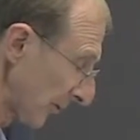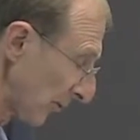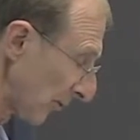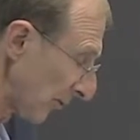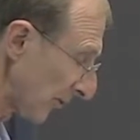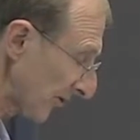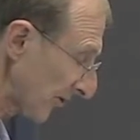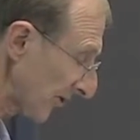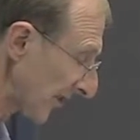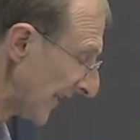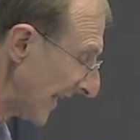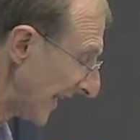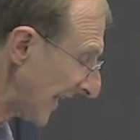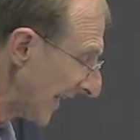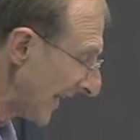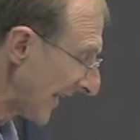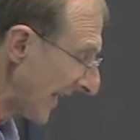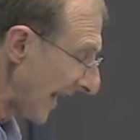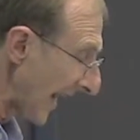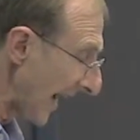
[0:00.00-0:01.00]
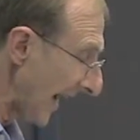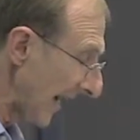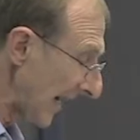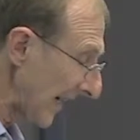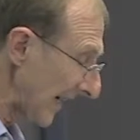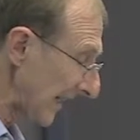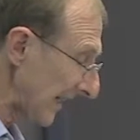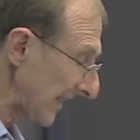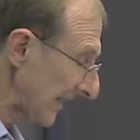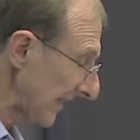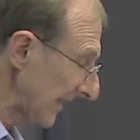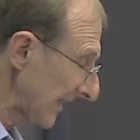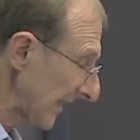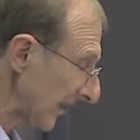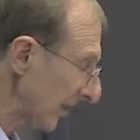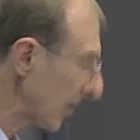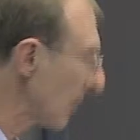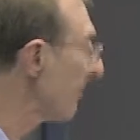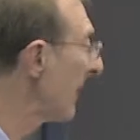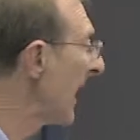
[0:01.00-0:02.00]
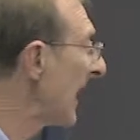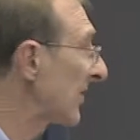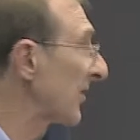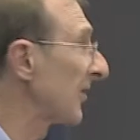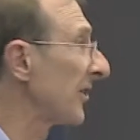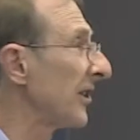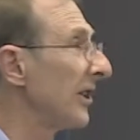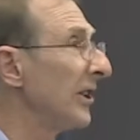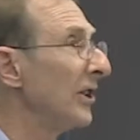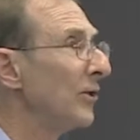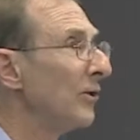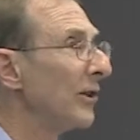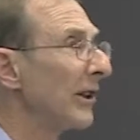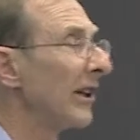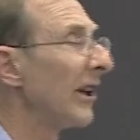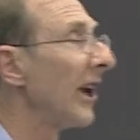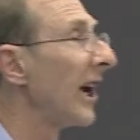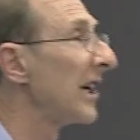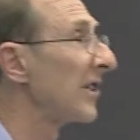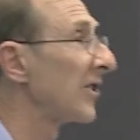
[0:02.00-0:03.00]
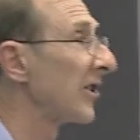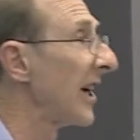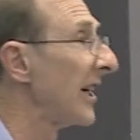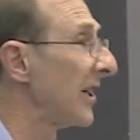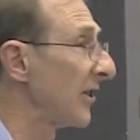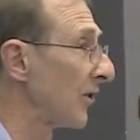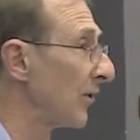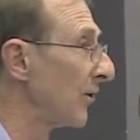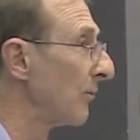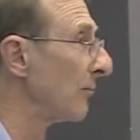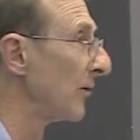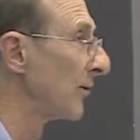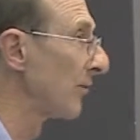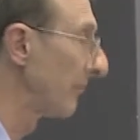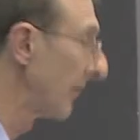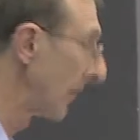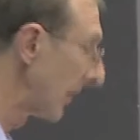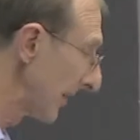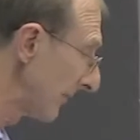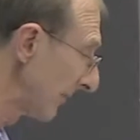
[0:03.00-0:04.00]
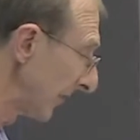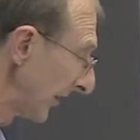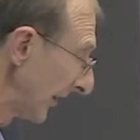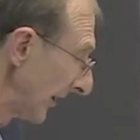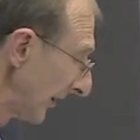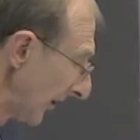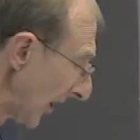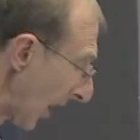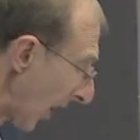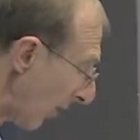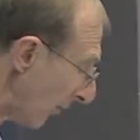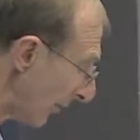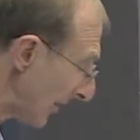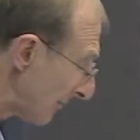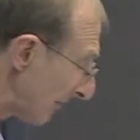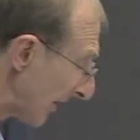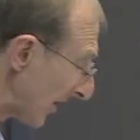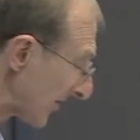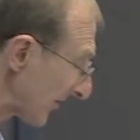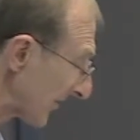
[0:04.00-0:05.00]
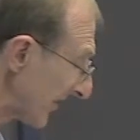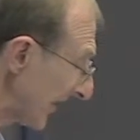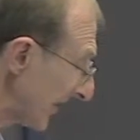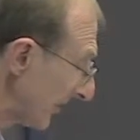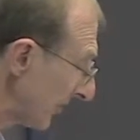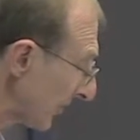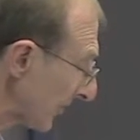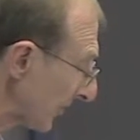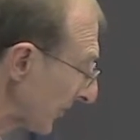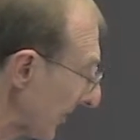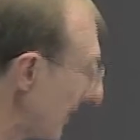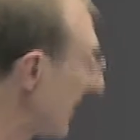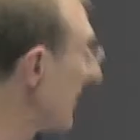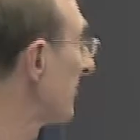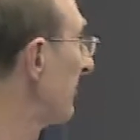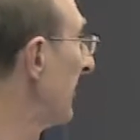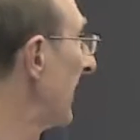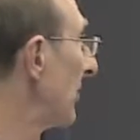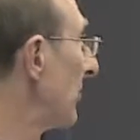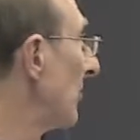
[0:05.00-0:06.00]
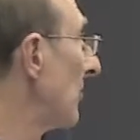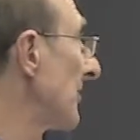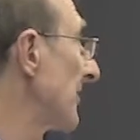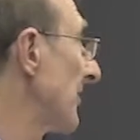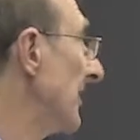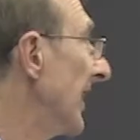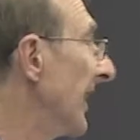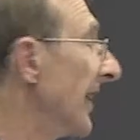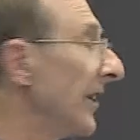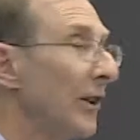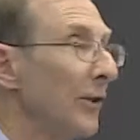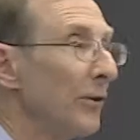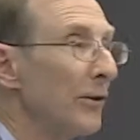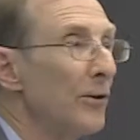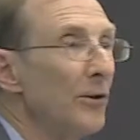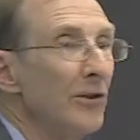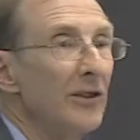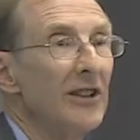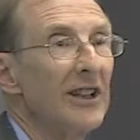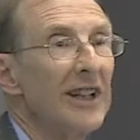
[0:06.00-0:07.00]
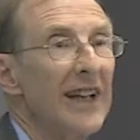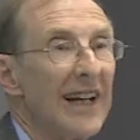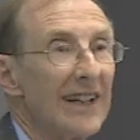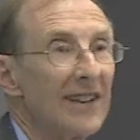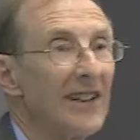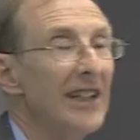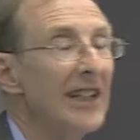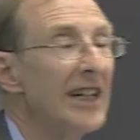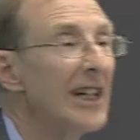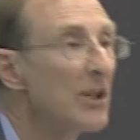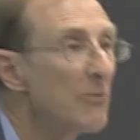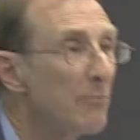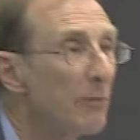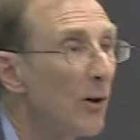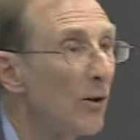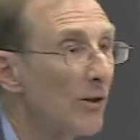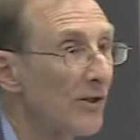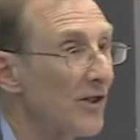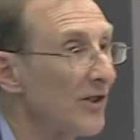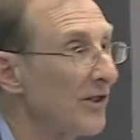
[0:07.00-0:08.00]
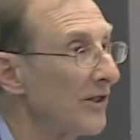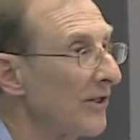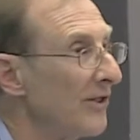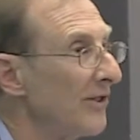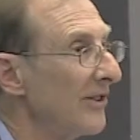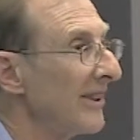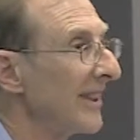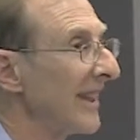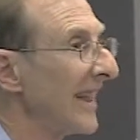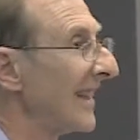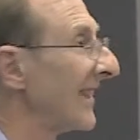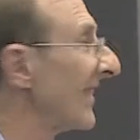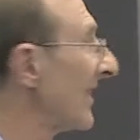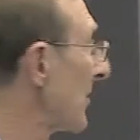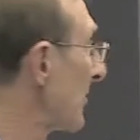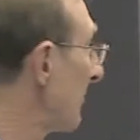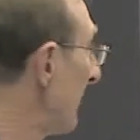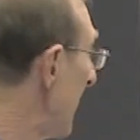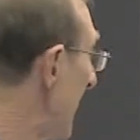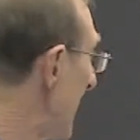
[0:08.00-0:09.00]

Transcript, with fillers: of course, uh, capacity utilization was very, very low in most industries because you couldn't get the inputs, you couldn't get the